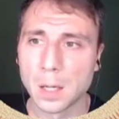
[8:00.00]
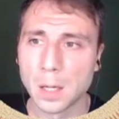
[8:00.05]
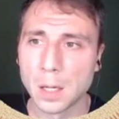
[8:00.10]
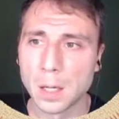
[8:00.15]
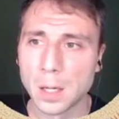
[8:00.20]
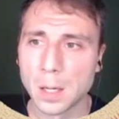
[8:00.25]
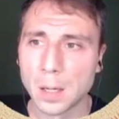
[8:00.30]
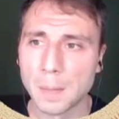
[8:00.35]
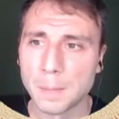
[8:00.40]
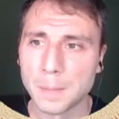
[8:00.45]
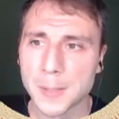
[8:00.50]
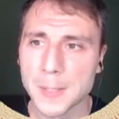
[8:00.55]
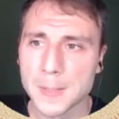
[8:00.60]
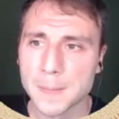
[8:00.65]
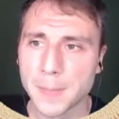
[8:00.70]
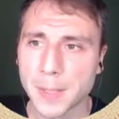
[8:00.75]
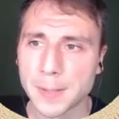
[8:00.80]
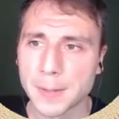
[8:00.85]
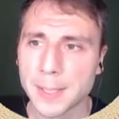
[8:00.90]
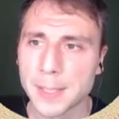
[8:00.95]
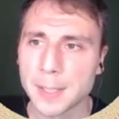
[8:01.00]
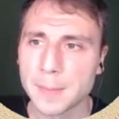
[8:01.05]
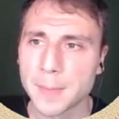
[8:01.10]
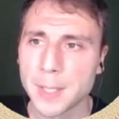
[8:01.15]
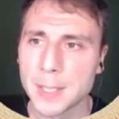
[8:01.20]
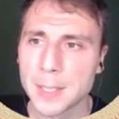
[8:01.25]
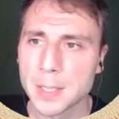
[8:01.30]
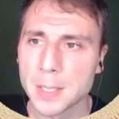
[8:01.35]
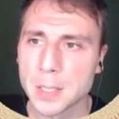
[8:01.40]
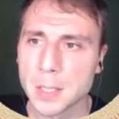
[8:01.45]
Expand
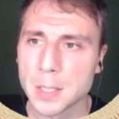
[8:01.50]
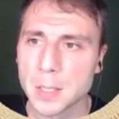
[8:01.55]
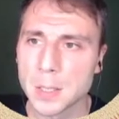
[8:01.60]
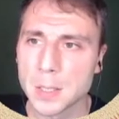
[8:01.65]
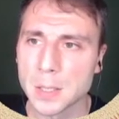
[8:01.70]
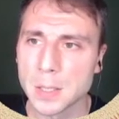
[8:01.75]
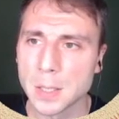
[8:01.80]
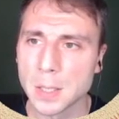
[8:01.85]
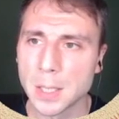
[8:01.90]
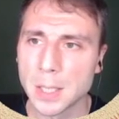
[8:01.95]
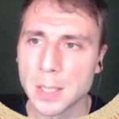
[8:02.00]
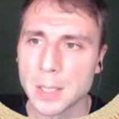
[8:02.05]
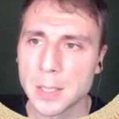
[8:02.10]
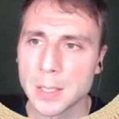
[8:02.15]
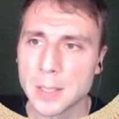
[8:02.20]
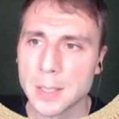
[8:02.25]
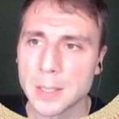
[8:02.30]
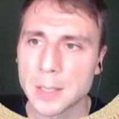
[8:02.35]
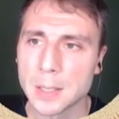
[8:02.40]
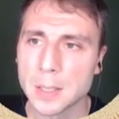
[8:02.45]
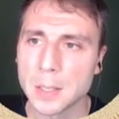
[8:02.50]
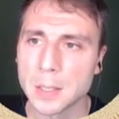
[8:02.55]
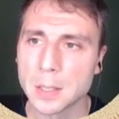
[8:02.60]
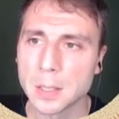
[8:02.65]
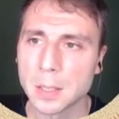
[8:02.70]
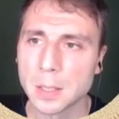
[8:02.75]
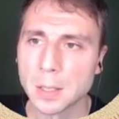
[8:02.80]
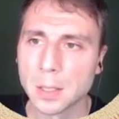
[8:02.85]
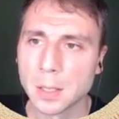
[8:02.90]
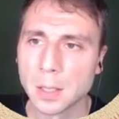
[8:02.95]
databases, AD
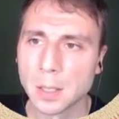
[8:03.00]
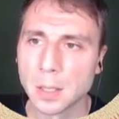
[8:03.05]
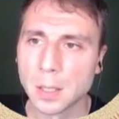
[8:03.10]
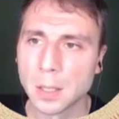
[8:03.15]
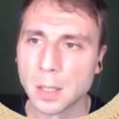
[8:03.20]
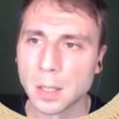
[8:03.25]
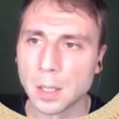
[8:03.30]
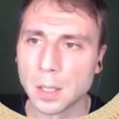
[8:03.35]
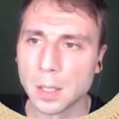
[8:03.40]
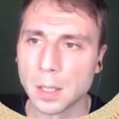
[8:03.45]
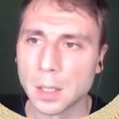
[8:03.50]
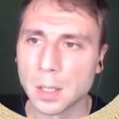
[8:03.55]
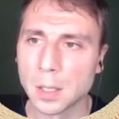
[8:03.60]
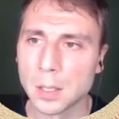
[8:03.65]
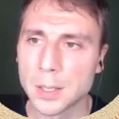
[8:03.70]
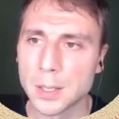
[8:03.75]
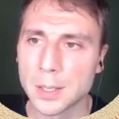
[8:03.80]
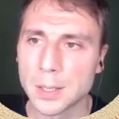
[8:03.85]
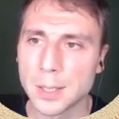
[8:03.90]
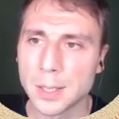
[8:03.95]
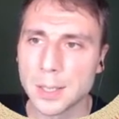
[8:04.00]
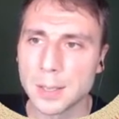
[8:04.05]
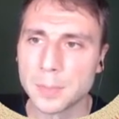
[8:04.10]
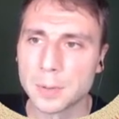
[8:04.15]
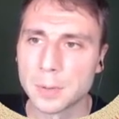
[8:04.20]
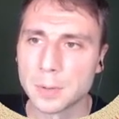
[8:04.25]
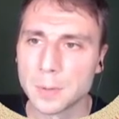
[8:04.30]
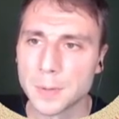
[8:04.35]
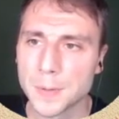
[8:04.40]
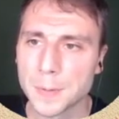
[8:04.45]
Sync,
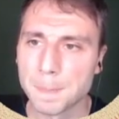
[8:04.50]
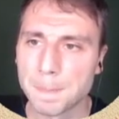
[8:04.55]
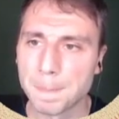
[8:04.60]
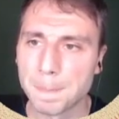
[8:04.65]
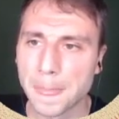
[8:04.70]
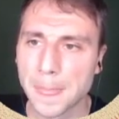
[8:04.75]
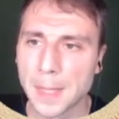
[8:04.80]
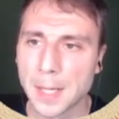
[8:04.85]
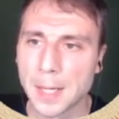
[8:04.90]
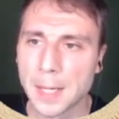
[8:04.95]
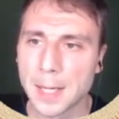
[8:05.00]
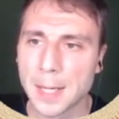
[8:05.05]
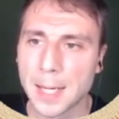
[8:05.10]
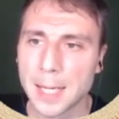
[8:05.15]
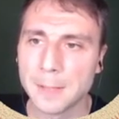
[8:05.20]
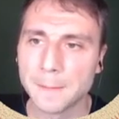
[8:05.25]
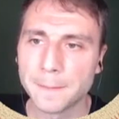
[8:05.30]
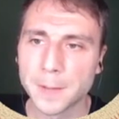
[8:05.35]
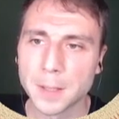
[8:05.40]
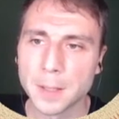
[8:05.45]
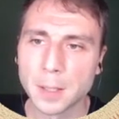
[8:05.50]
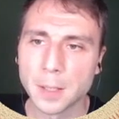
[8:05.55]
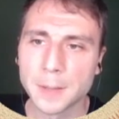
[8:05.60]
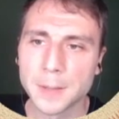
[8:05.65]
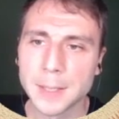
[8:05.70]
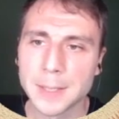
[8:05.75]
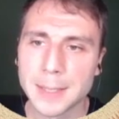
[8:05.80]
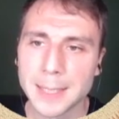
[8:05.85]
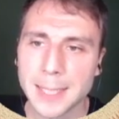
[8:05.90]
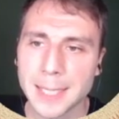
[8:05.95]
tables. And if I look at
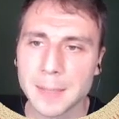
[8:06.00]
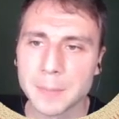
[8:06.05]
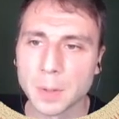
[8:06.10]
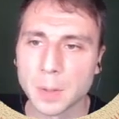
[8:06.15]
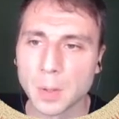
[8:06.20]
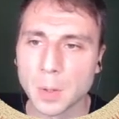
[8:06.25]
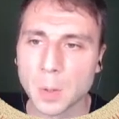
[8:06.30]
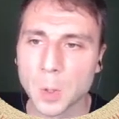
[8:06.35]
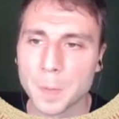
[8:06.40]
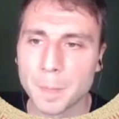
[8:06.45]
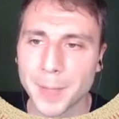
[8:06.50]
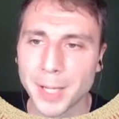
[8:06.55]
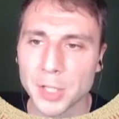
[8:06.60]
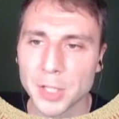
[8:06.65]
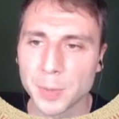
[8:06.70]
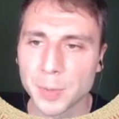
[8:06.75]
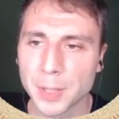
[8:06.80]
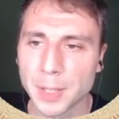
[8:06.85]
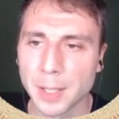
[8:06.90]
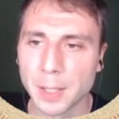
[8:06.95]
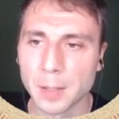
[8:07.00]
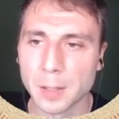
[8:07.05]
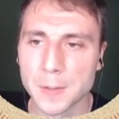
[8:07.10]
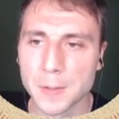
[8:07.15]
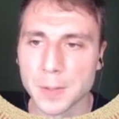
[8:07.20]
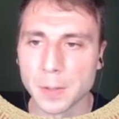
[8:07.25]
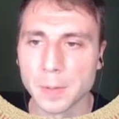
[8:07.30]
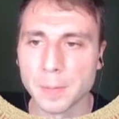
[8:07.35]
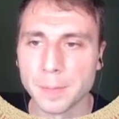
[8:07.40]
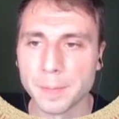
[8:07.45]
the table called management,
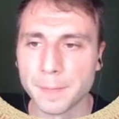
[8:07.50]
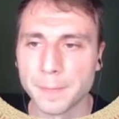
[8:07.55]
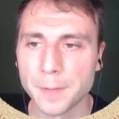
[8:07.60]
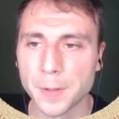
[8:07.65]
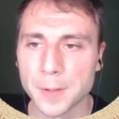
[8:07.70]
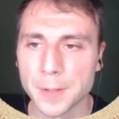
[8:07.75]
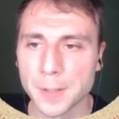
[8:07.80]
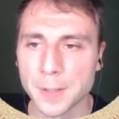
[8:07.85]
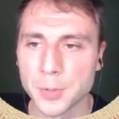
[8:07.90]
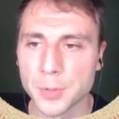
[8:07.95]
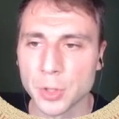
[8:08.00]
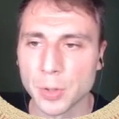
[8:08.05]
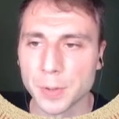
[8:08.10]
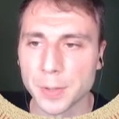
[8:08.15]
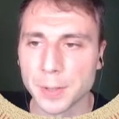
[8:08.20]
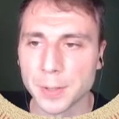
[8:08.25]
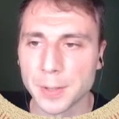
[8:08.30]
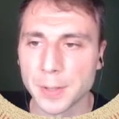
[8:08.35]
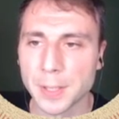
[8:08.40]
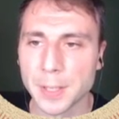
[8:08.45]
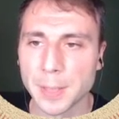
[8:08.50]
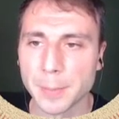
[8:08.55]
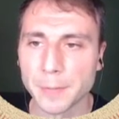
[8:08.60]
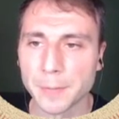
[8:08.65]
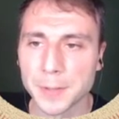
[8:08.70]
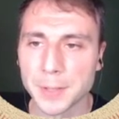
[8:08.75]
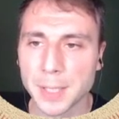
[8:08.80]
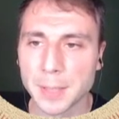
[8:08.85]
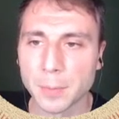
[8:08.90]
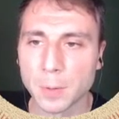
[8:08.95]
first let me show you the name of
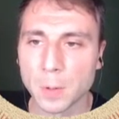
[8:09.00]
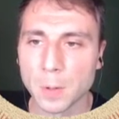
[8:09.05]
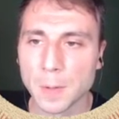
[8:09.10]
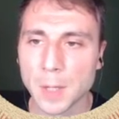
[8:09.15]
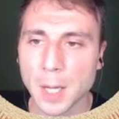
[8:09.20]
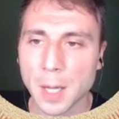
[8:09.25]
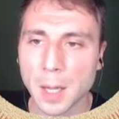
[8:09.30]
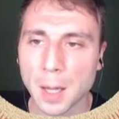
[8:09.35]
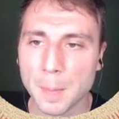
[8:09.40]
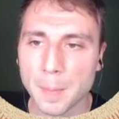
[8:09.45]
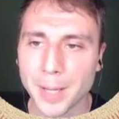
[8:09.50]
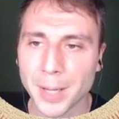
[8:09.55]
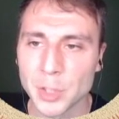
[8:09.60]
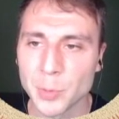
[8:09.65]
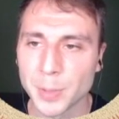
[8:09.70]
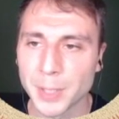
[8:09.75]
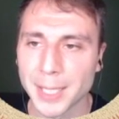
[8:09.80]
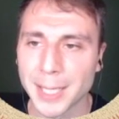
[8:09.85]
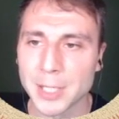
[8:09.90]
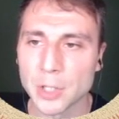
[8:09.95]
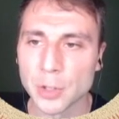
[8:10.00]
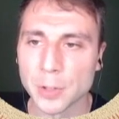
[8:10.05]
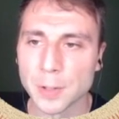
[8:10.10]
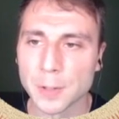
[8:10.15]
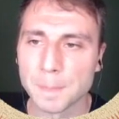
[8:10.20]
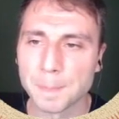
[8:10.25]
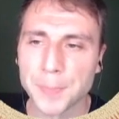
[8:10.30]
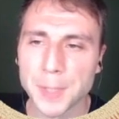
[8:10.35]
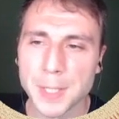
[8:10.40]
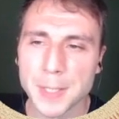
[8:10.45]
the table, management
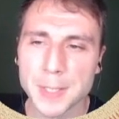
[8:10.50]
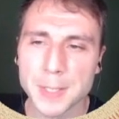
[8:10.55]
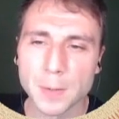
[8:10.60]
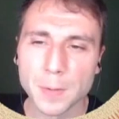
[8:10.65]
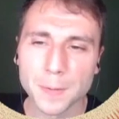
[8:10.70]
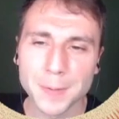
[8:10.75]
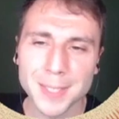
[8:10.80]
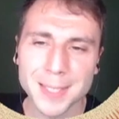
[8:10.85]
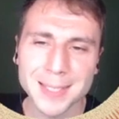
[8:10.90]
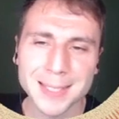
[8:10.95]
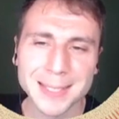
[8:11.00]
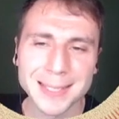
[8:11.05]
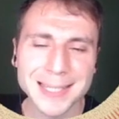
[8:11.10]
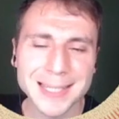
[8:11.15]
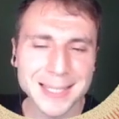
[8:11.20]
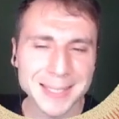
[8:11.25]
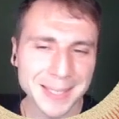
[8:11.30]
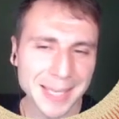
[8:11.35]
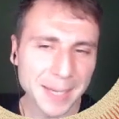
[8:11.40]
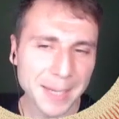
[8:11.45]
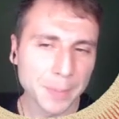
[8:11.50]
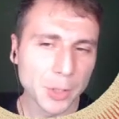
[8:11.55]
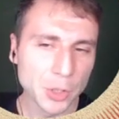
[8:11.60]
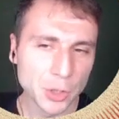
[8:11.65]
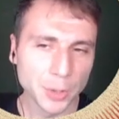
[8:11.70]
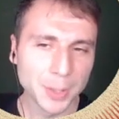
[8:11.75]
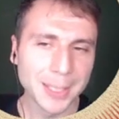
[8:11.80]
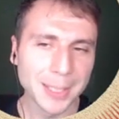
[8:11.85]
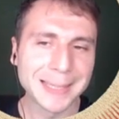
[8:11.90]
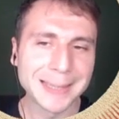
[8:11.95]
agent. So this table
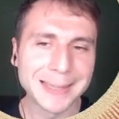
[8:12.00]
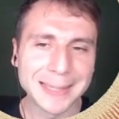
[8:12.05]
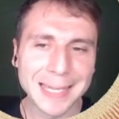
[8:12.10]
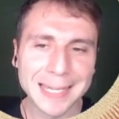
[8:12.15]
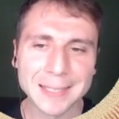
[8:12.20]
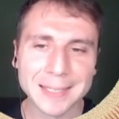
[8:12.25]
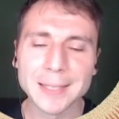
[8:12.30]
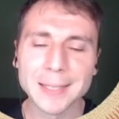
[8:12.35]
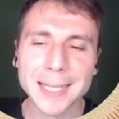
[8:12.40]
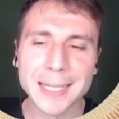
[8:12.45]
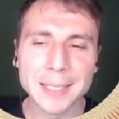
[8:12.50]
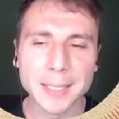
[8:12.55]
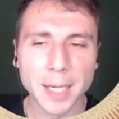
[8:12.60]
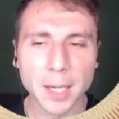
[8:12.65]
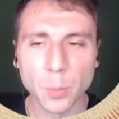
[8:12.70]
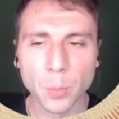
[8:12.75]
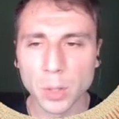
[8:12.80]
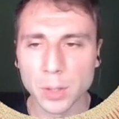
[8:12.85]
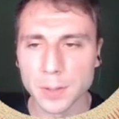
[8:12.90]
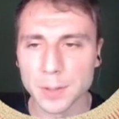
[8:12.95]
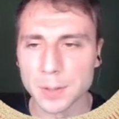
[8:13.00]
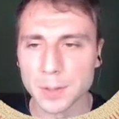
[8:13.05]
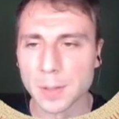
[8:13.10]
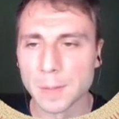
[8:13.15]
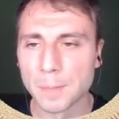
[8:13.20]
should contain the data I want.